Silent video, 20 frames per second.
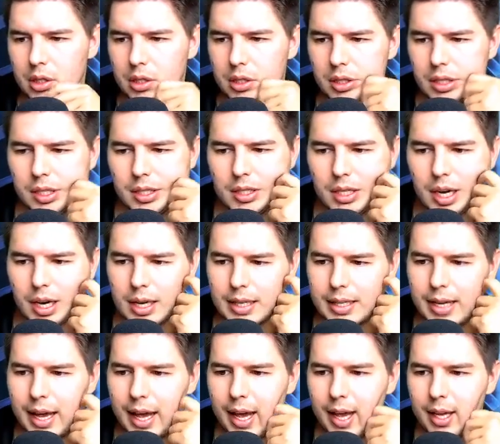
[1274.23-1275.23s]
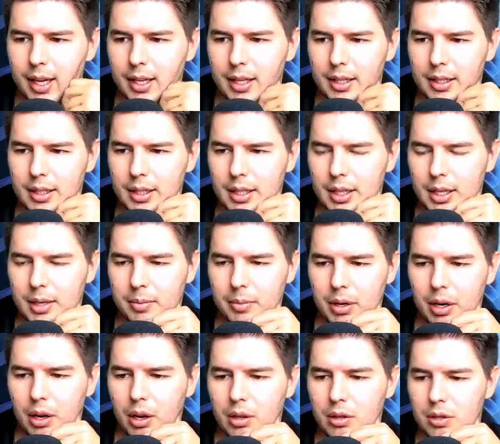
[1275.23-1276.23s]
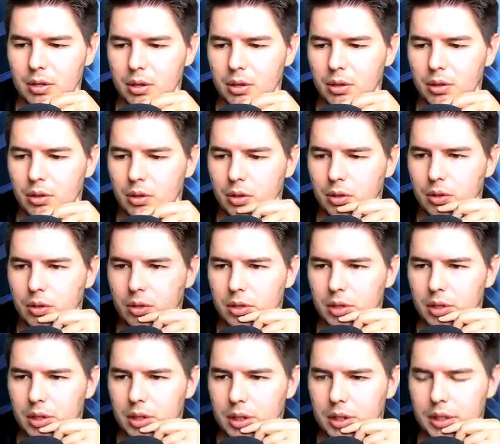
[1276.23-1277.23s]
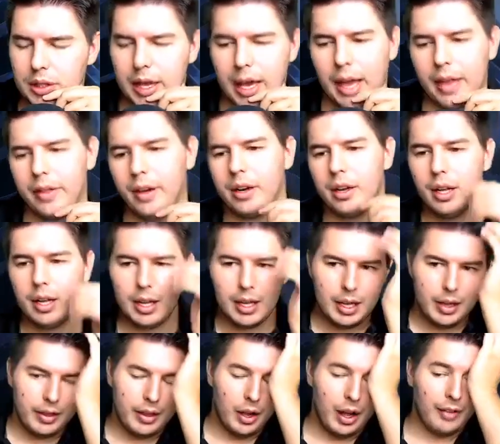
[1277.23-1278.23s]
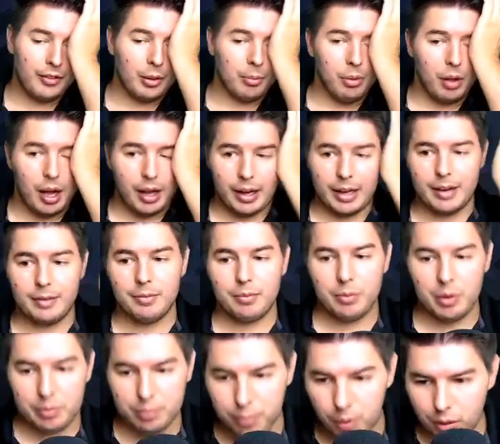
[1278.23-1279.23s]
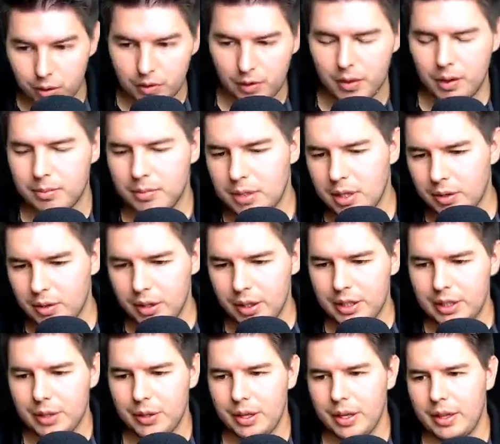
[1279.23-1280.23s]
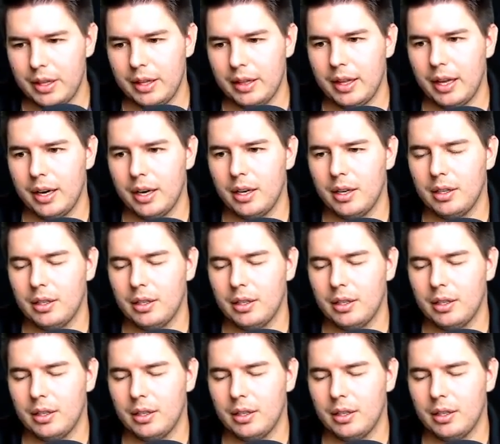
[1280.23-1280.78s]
Does not attack, but also, yeah, they'll have to block in with both of them to really do anything there.